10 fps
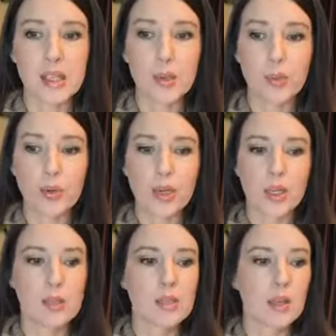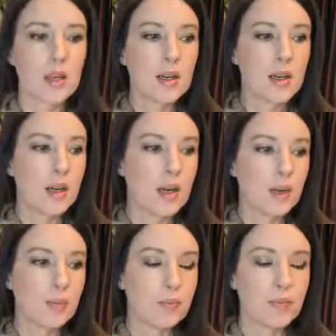It brings
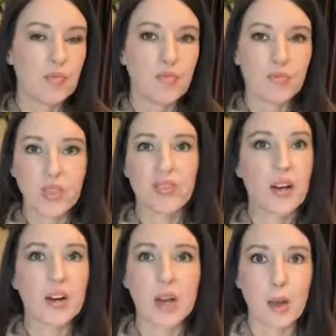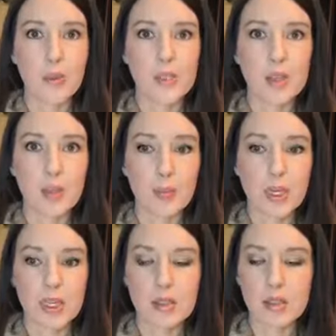um, the very opposite of
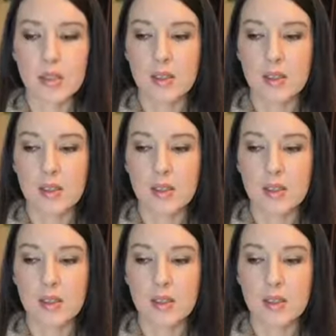peace.